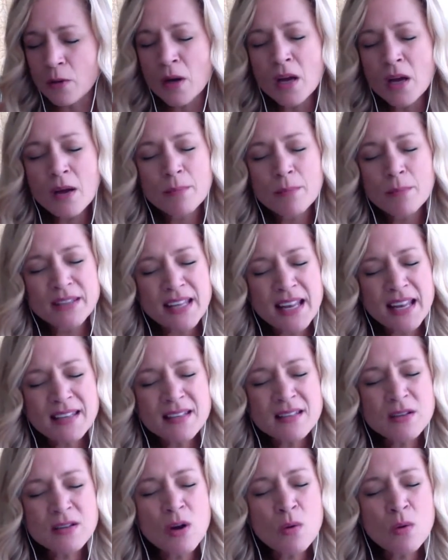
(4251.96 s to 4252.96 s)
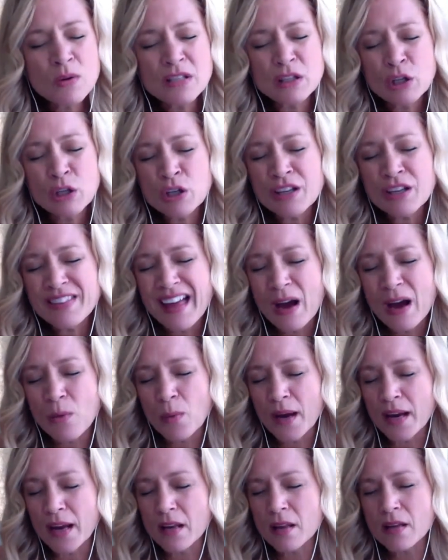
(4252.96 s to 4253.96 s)
but that doesn't always look that
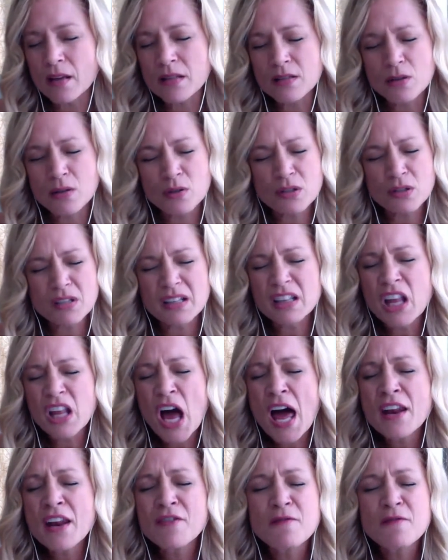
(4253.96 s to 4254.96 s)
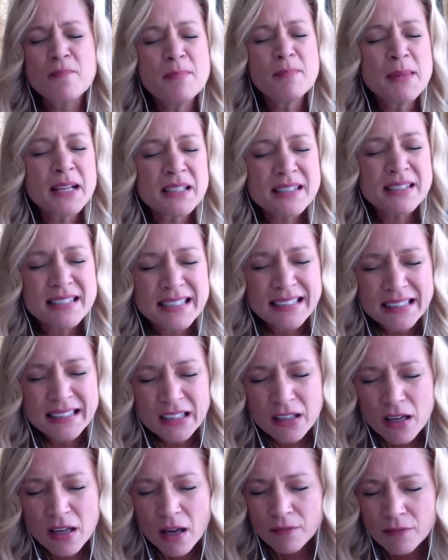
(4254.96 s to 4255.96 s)
way. It's a lot of melting
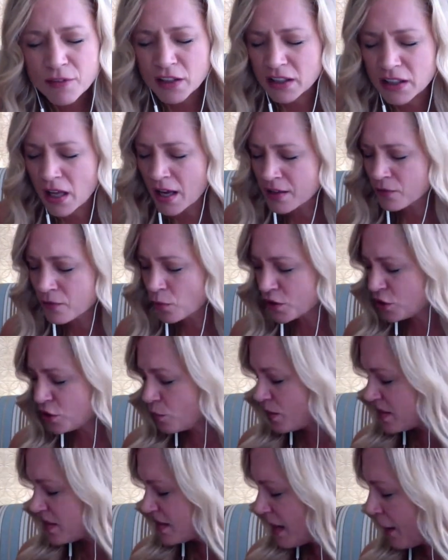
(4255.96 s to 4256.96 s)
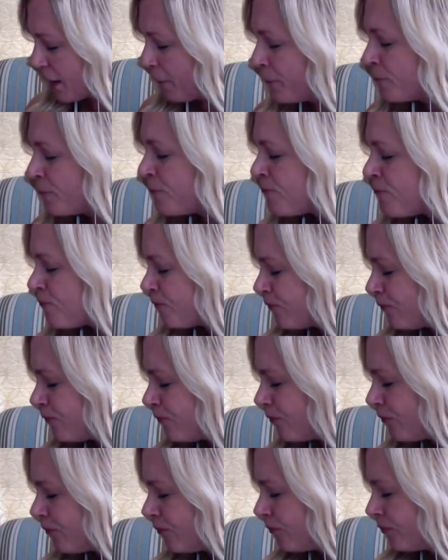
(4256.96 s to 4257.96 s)
off, a lot of what you would say,
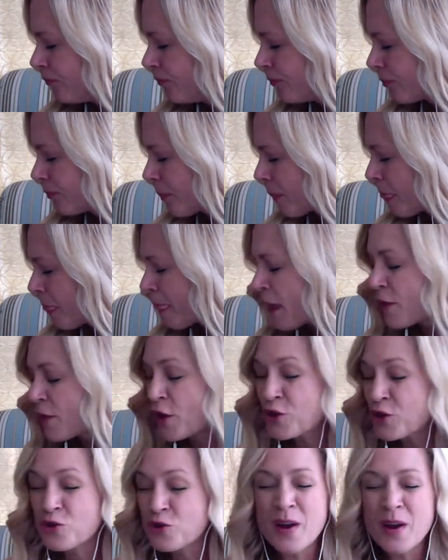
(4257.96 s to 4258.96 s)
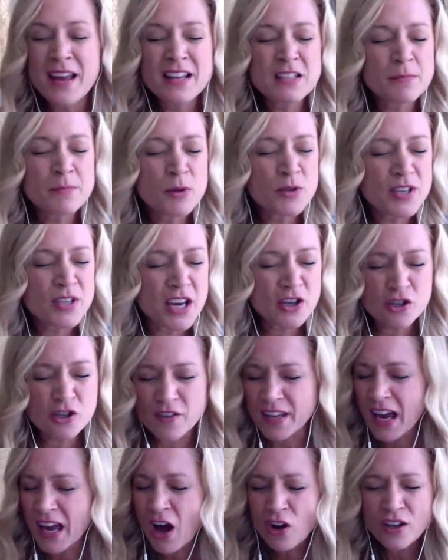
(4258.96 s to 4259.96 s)
the transmutation, the
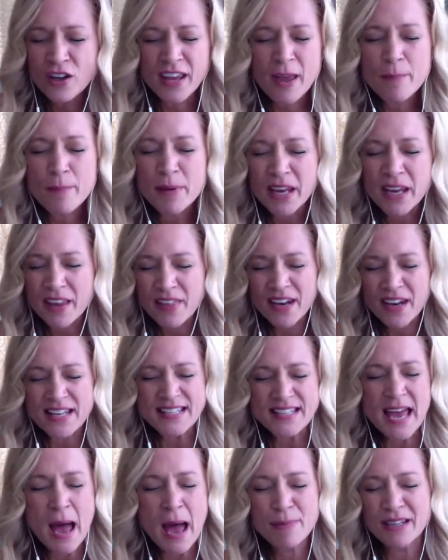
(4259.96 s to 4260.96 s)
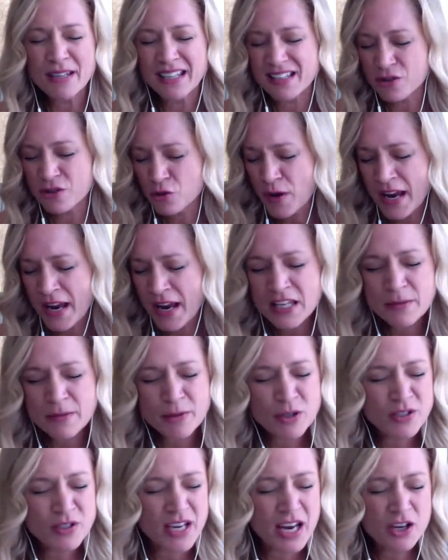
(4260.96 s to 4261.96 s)
alchemy that is happening is
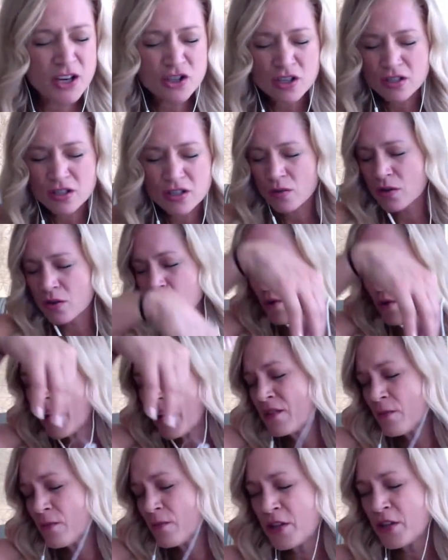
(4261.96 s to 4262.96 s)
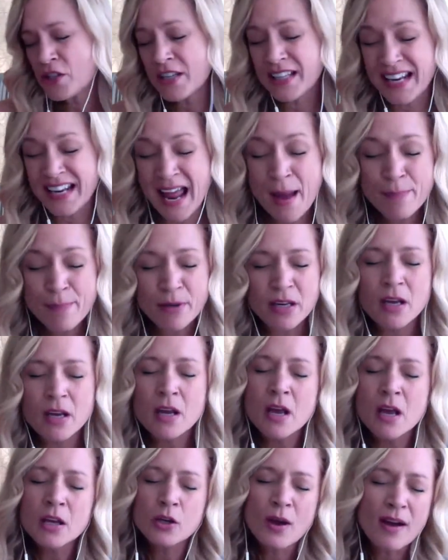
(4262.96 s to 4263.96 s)
transmutation, so the transformation can happen.
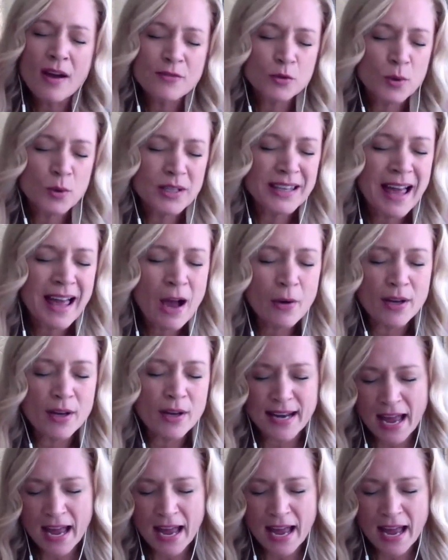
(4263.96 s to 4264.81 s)
You have to allow it. And as